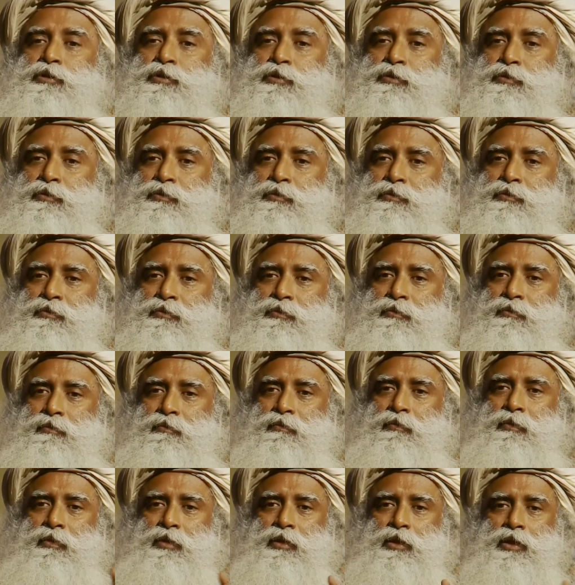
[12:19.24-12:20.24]
to you.
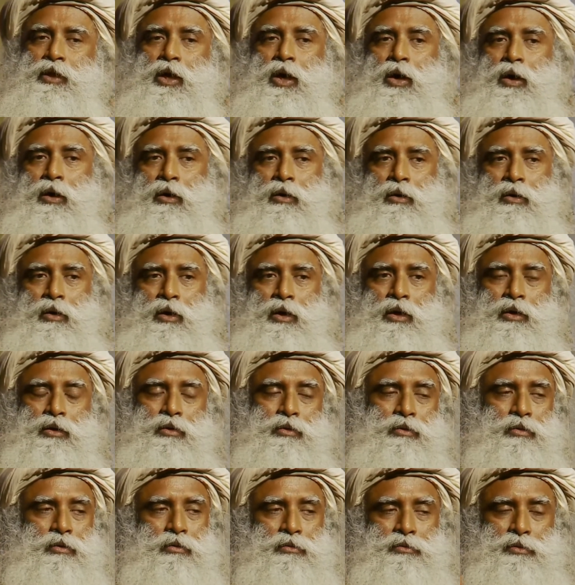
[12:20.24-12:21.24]
No,
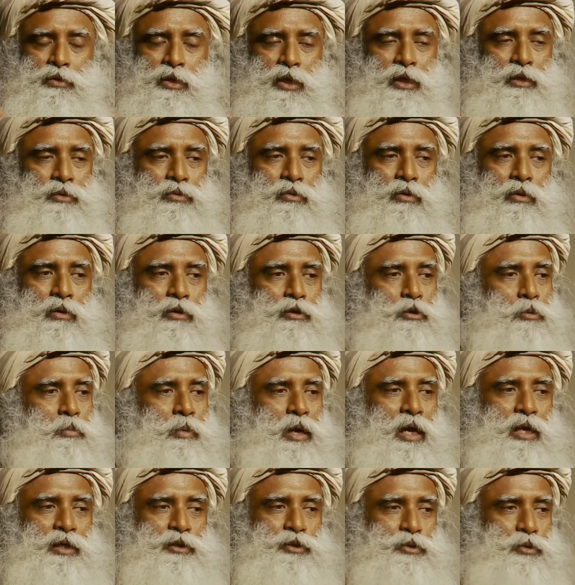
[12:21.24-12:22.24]
don't try to
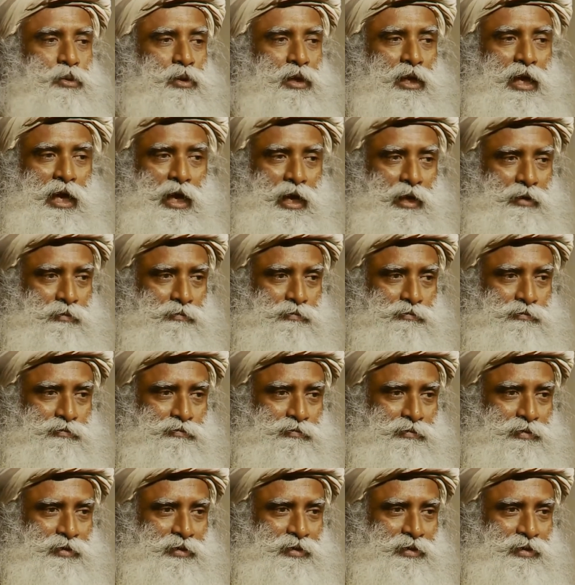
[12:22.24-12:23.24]
automize your
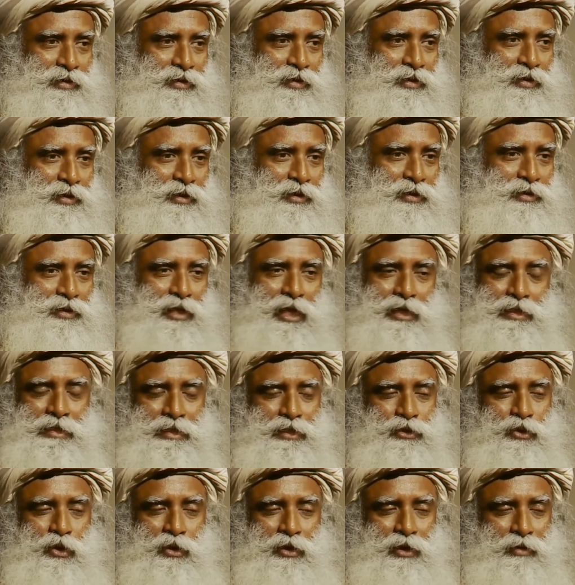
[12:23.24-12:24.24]
life. That
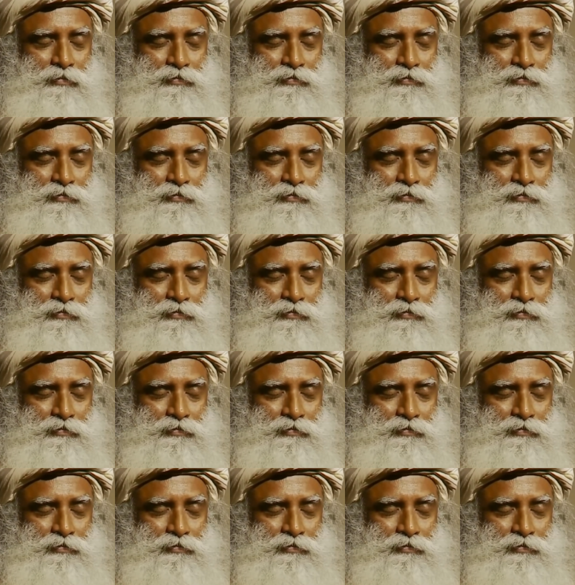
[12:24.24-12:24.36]
is not